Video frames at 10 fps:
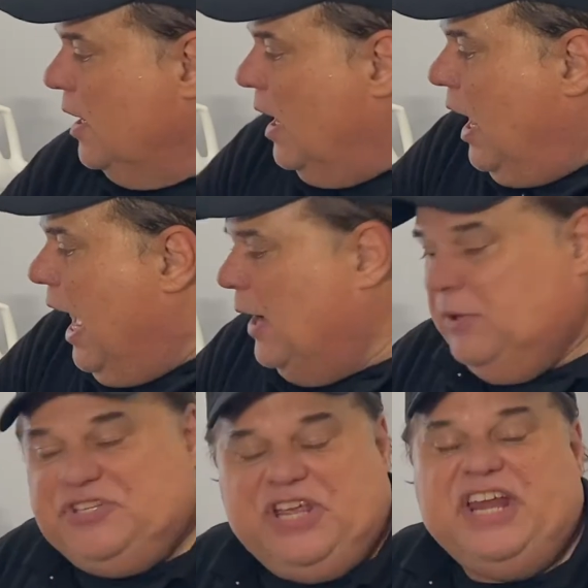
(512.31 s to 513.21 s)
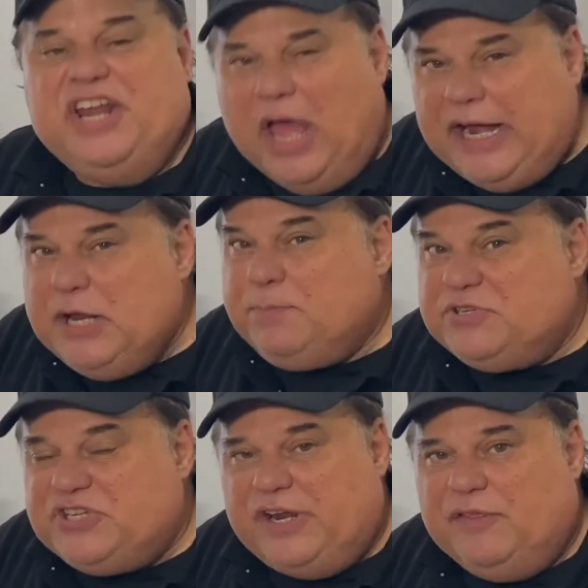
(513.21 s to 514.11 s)
I would say
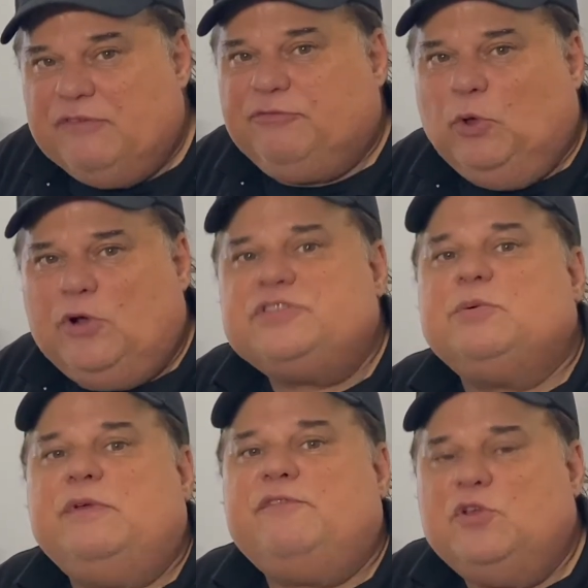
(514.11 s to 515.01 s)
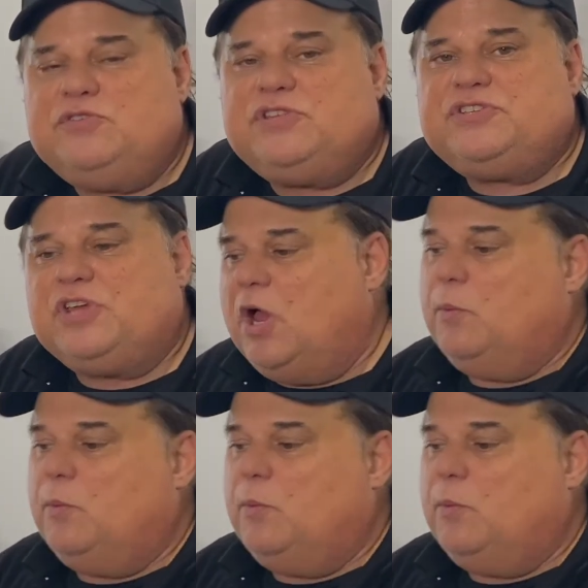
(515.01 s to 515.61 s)
90% of the floors that we've used this on,